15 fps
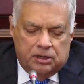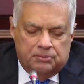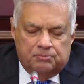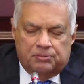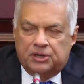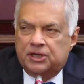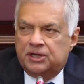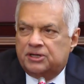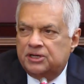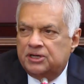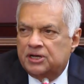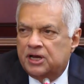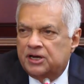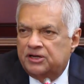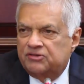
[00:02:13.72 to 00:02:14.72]

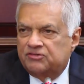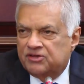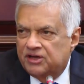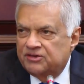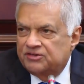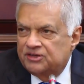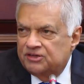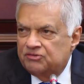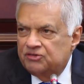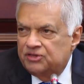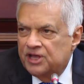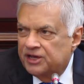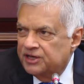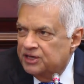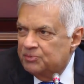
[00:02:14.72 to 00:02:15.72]
completing our discussions with
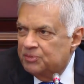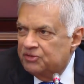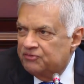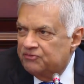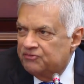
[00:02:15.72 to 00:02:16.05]
the IMF,